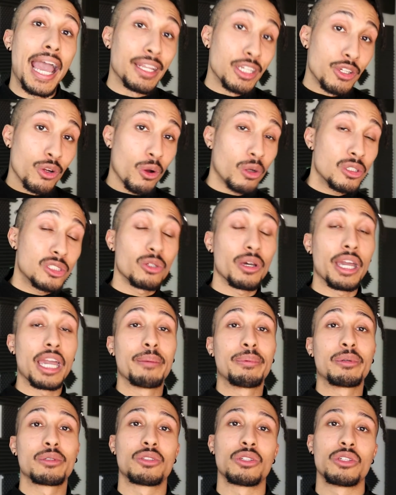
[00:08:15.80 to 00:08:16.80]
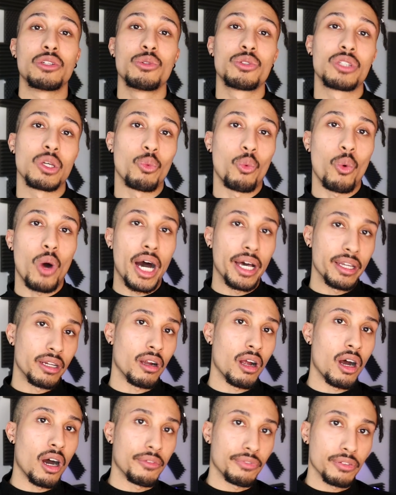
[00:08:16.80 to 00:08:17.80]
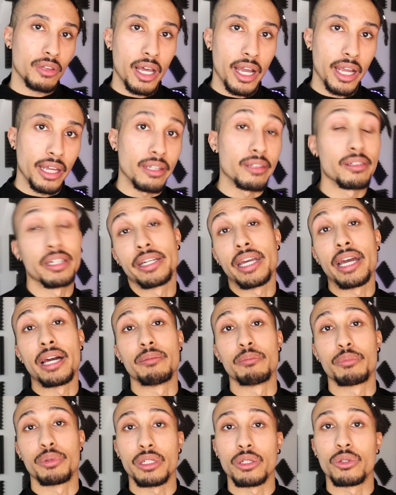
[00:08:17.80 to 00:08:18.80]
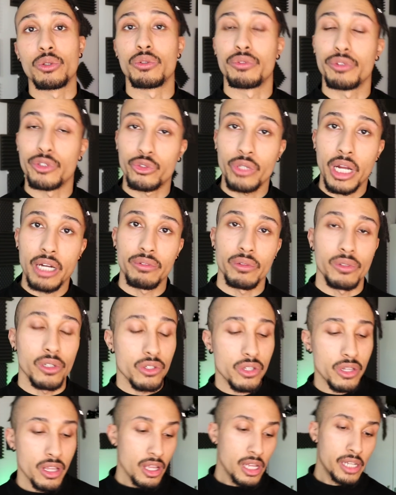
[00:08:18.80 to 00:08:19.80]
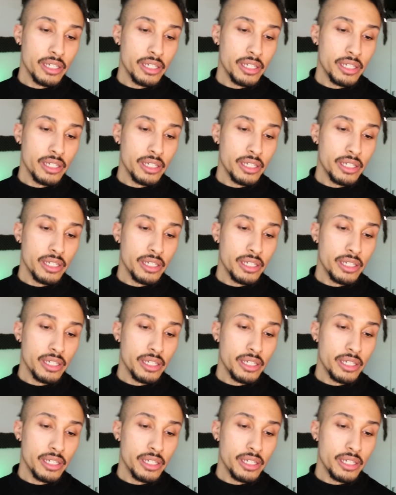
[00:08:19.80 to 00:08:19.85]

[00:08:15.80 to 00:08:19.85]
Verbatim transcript: And you're also able to use it while you're offline. Again, pretty cool for travelers.